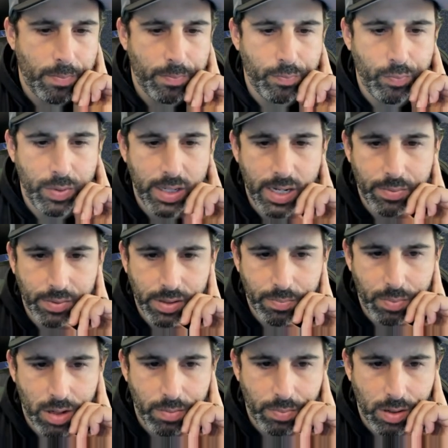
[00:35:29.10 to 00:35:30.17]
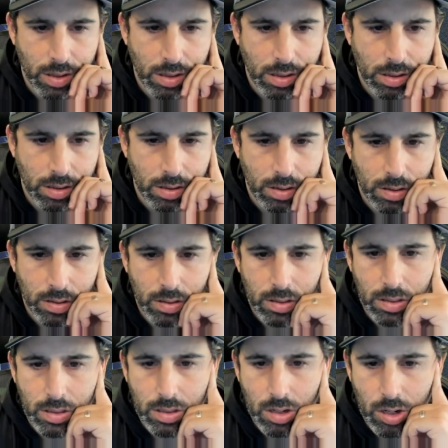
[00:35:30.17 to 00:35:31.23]
be able to pump our
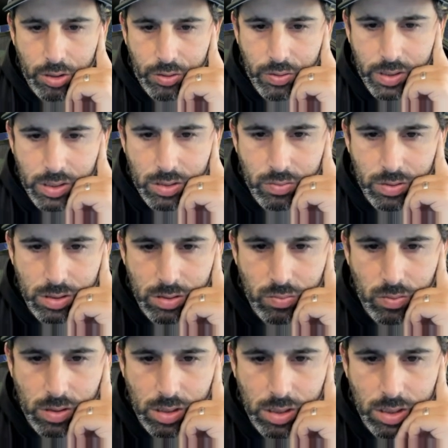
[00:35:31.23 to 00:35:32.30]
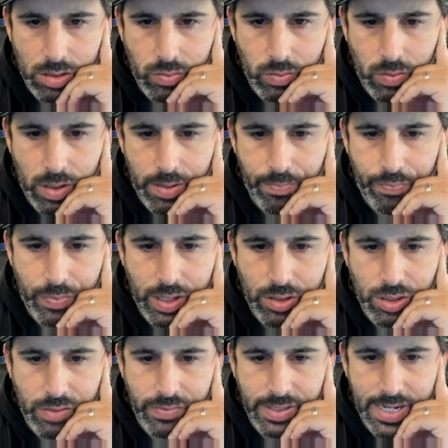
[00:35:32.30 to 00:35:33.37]
units, which is one of the things we want. I should
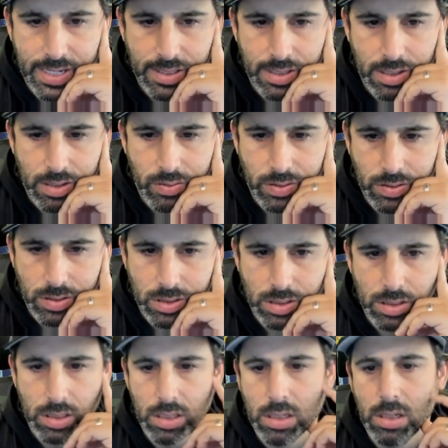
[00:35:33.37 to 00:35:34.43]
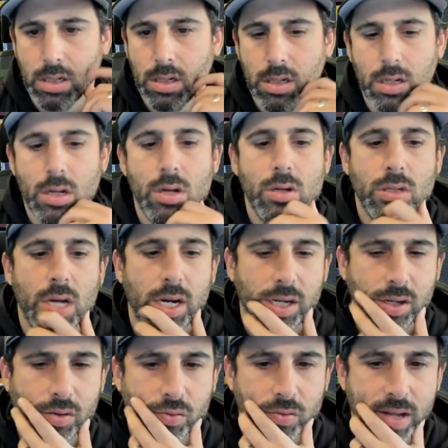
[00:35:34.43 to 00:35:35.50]
have attacked there. I was talking
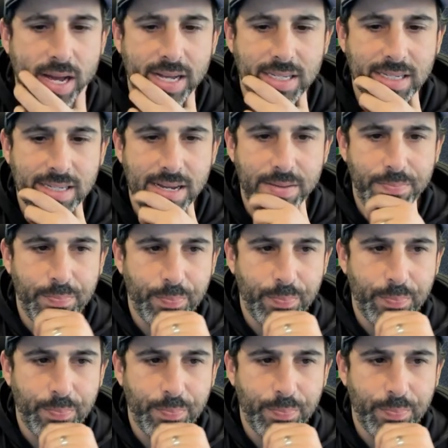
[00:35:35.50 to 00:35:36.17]
through that instead.